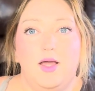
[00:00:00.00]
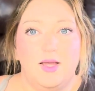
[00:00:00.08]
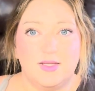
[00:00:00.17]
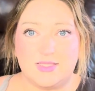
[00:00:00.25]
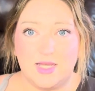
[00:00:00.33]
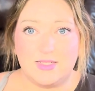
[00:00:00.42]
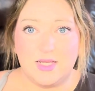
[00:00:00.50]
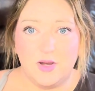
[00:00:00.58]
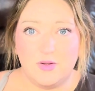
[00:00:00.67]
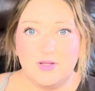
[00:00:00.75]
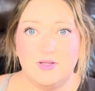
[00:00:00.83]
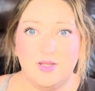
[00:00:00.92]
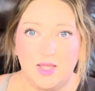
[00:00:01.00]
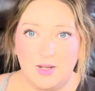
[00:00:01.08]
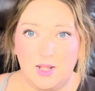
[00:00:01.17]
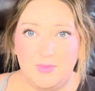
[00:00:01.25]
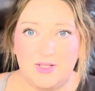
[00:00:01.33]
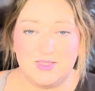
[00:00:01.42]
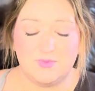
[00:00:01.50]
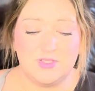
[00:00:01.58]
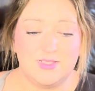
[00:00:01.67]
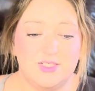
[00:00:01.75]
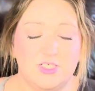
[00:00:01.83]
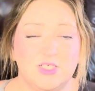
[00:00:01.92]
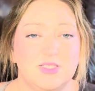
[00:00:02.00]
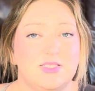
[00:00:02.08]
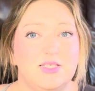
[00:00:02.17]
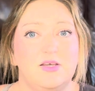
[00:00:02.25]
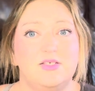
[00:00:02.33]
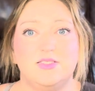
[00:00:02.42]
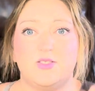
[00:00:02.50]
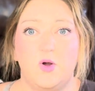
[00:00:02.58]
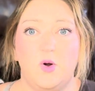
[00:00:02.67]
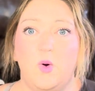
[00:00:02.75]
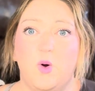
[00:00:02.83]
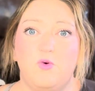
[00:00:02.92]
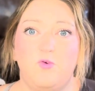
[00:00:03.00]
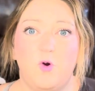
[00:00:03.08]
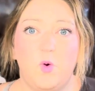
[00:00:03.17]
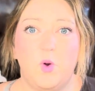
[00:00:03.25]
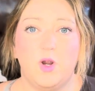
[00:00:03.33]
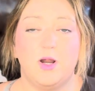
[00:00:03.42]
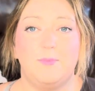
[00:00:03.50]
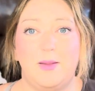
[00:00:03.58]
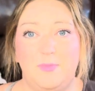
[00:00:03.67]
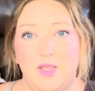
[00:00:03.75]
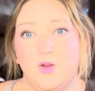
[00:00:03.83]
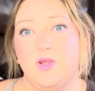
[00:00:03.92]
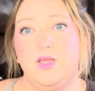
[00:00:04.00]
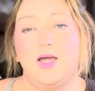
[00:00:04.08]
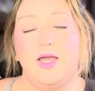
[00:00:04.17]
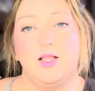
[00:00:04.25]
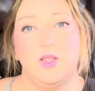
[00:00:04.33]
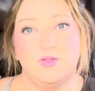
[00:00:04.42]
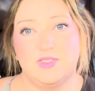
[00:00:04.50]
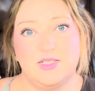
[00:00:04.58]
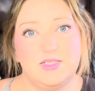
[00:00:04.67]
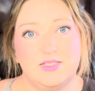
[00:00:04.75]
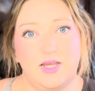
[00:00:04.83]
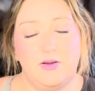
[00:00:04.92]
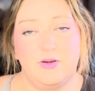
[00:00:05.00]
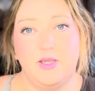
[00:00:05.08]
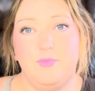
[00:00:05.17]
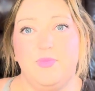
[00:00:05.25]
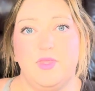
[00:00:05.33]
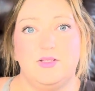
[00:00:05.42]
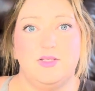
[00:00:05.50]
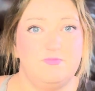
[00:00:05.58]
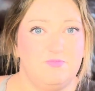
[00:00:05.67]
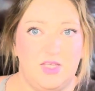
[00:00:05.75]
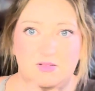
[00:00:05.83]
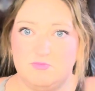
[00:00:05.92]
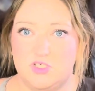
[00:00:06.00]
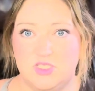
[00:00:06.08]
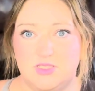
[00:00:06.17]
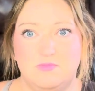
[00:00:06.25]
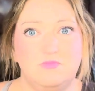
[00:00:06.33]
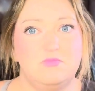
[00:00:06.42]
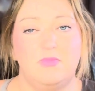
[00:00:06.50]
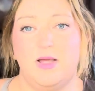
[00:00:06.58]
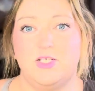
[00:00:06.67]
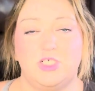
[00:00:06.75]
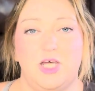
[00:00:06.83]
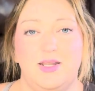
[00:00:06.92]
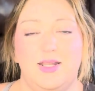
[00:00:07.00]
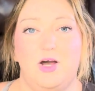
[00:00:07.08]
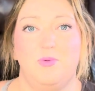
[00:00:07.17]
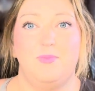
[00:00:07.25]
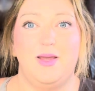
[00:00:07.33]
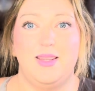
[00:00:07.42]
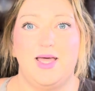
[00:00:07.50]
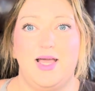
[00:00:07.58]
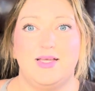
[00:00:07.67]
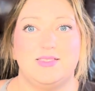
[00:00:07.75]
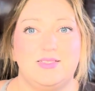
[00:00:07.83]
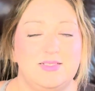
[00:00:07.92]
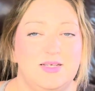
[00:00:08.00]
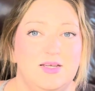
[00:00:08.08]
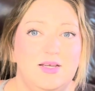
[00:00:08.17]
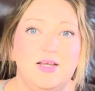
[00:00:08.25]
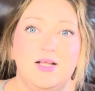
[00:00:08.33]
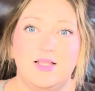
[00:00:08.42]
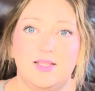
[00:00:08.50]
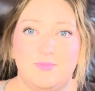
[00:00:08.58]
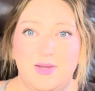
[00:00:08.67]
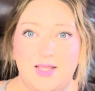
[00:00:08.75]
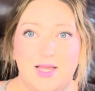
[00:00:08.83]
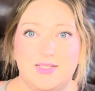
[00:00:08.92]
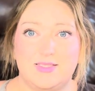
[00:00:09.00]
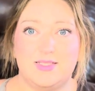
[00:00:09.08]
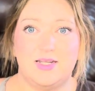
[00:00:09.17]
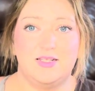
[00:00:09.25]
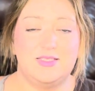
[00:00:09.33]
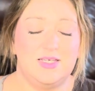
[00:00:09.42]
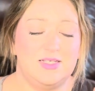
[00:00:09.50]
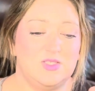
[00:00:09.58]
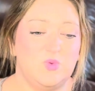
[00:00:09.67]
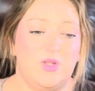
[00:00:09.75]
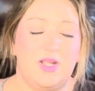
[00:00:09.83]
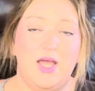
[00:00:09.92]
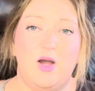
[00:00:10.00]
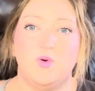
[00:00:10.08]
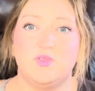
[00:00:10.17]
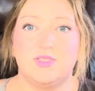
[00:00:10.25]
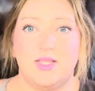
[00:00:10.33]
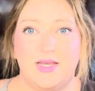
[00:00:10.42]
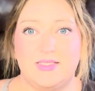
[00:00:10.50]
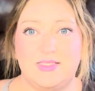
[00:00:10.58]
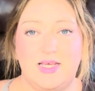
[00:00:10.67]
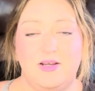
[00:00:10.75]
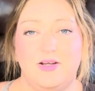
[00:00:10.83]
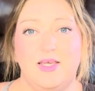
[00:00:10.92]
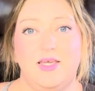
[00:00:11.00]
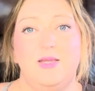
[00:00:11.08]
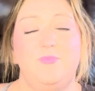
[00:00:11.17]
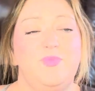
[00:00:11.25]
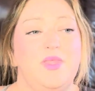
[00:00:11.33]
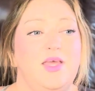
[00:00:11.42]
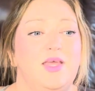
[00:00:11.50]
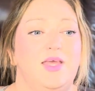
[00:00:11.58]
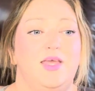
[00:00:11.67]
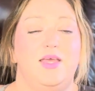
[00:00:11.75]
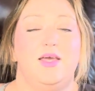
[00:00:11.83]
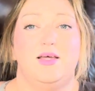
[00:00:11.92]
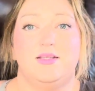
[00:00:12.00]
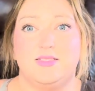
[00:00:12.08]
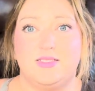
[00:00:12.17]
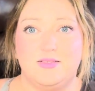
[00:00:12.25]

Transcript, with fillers: I sat down and I made some decisions. So for my bakery, I closed it entirely, like just shut it down. My last, my last set of things went out last Saturday and